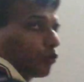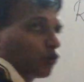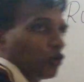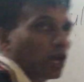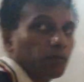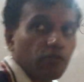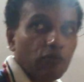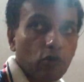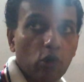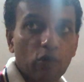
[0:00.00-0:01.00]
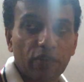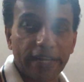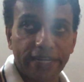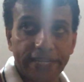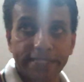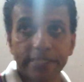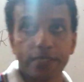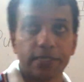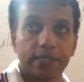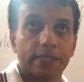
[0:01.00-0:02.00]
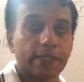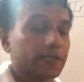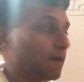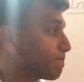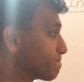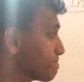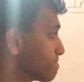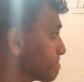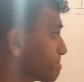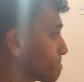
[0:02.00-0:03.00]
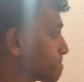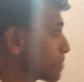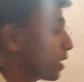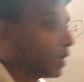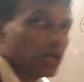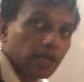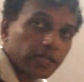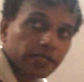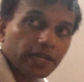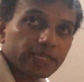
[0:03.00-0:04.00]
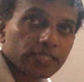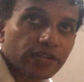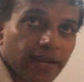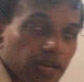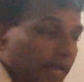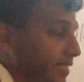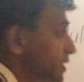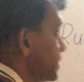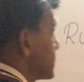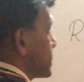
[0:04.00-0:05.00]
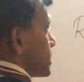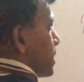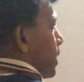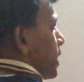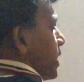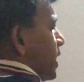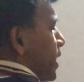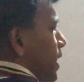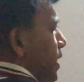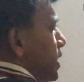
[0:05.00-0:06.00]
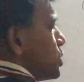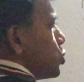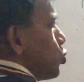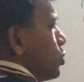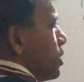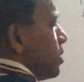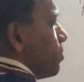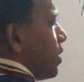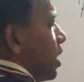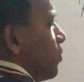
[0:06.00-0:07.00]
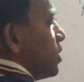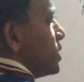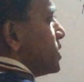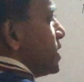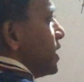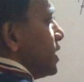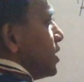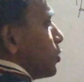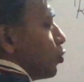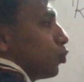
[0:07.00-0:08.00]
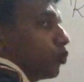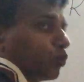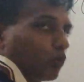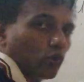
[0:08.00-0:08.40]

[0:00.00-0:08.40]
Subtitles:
Rule number 4 of indices. That is state like this. A to the power 0.